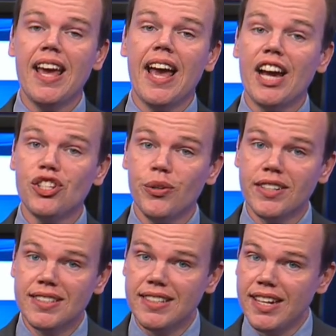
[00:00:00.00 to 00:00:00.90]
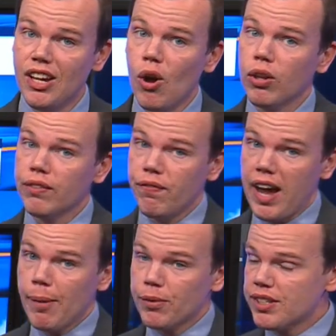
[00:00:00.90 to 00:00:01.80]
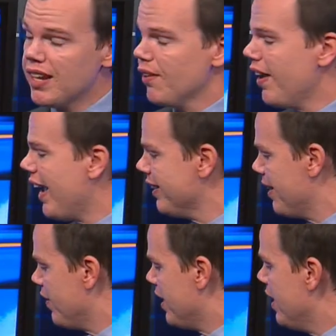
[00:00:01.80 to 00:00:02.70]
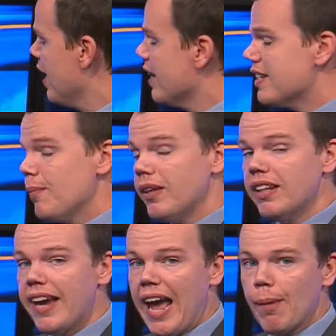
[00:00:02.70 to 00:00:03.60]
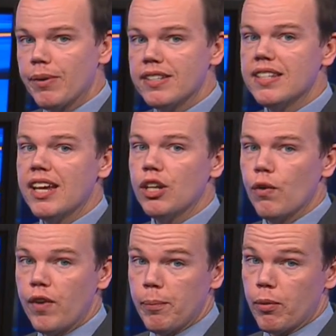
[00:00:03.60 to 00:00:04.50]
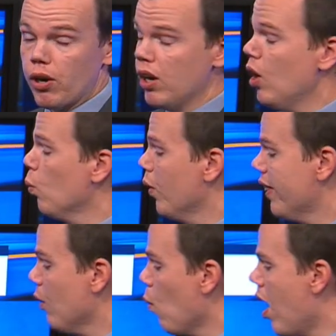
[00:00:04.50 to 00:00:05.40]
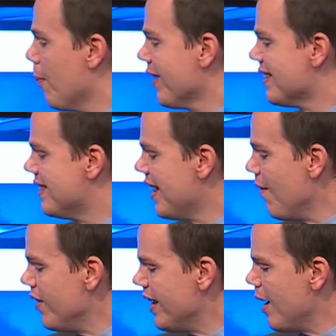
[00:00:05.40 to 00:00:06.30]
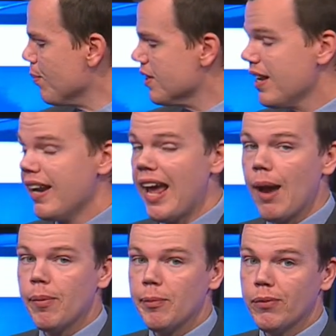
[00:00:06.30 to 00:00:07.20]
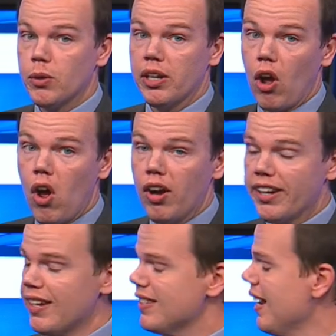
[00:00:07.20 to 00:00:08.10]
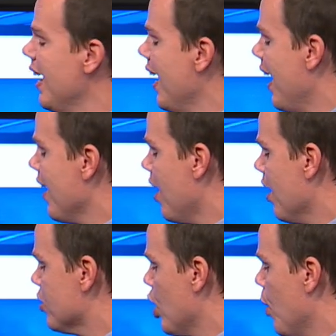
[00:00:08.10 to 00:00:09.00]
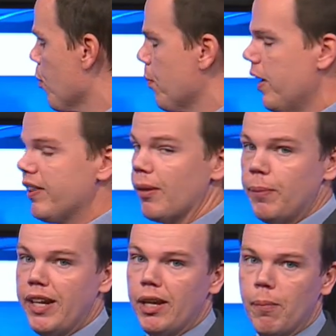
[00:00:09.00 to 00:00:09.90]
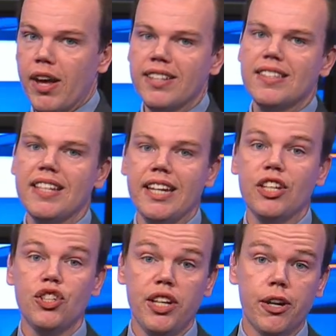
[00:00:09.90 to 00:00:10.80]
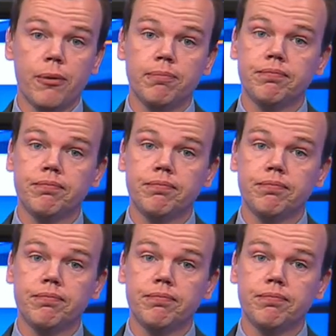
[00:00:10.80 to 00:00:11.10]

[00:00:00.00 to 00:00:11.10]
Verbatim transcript: As you can see, only 5% of activity typically happens in November, with a whopping 78% happening between August and October being the peak months each year.